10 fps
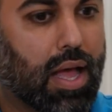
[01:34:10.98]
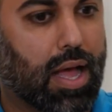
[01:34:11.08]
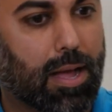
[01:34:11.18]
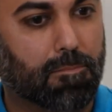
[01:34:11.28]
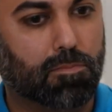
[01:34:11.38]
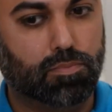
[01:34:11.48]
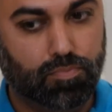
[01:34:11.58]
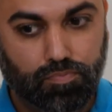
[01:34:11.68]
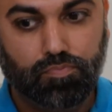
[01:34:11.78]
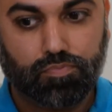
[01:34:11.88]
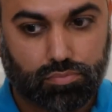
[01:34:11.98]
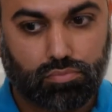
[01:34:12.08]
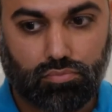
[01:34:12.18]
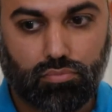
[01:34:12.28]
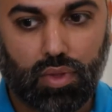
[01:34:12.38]

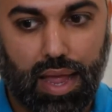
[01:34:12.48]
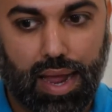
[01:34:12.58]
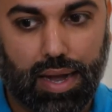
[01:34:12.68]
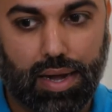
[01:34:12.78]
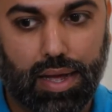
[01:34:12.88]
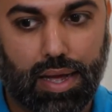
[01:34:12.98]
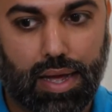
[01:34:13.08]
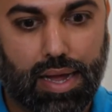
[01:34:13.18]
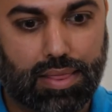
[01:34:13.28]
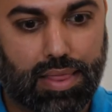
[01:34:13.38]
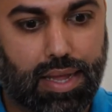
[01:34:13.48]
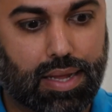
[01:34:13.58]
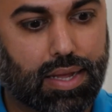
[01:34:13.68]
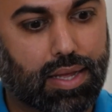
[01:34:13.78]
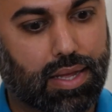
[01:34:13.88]
And I
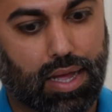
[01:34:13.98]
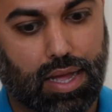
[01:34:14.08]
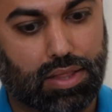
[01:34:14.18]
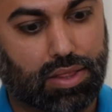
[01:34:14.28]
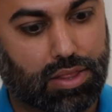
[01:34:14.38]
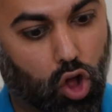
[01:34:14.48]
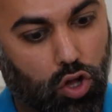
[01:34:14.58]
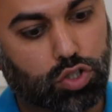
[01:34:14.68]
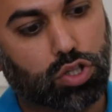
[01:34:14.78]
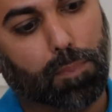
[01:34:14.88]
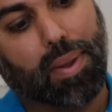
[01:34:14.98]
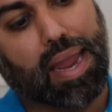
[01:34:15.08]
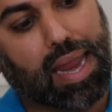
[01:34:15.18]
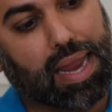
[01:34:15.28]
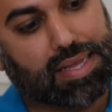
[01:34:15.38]
think also the
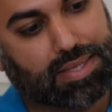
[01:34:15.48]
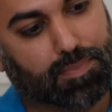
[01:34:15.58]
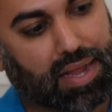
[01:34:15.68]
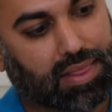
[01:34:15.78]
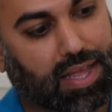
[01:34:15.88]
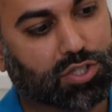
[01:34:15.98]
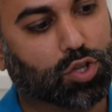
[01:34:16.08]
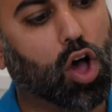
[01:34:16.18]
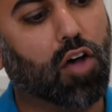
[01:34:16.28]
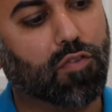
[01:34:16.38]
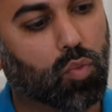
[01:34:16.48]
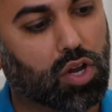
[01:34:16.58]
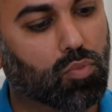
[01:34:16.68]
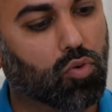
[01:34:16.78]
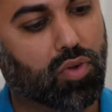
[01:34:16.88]
pay is the big thing. So often when
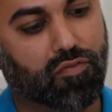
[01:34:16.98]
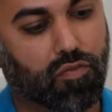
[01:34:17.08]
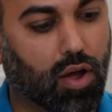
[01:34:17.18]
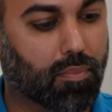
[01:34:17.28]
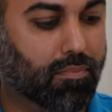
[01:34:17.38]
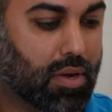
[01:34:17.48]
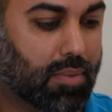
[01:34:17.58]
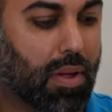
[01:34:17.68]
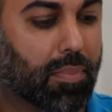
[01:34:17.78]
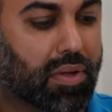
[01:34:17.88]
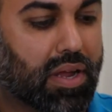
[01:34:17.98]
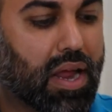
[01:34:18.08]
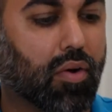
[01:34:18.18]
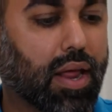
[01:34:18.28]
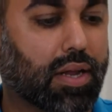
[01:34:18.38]
you're moving from public
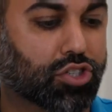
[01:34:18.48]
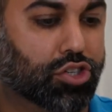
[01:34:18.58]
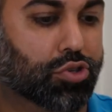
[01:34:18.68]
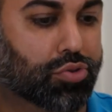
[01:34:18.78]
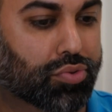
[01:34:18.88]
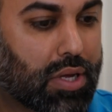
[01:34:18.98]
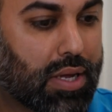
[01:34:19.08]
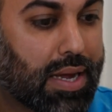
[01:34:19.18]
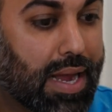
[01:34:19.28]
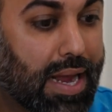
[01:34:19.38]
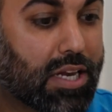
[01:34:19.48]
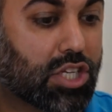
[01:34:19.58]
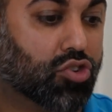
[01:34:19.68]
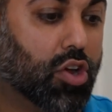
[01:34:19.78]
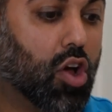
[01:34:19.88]
accounting to
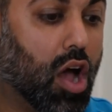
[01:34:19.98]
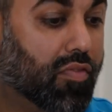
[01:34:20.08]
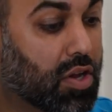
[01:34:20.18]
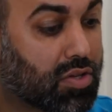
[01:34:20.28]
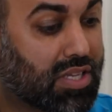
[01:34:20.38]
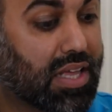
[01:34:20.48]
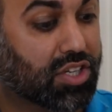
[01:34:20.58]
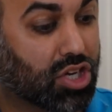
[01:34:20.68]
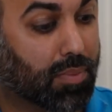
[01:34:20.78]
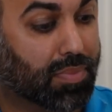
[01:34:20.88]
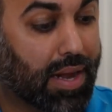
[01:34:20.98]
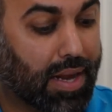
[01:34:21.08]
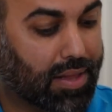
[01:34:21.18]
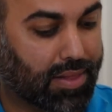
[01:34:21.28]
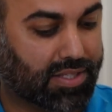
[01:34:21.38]
industry, often you see that jump that,
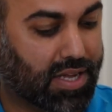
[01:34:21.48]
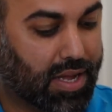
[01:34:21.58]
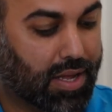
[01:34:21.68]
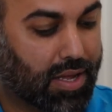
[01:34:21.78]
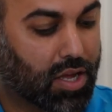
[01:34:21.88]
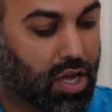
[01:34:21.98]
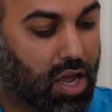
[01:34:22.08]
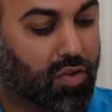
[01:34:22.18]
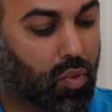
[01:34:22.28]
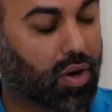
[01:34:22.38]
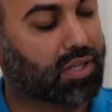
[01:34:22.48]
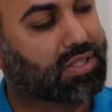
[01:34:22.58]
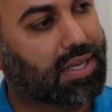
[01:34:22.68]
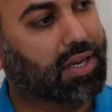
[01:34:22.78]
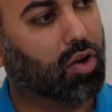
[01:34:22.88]
hey, let's say if you were a
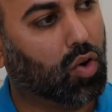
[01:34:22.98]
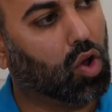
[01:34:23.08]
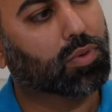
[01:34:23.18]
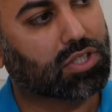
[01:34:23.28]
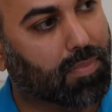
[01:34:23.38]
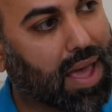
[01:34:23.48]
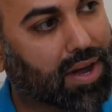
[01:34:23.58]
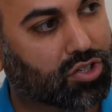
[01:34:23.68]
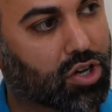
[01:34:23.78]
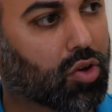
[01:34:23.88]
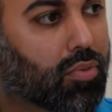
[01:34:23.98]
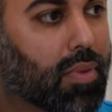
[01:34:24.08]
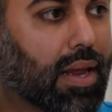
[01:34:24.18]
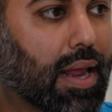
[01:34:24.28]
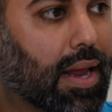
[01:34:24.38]
senior or almost a manager and you were
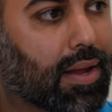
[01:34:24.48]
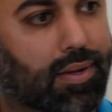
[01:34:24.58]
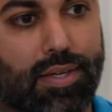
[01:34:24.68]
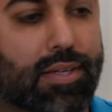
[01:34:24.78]
making,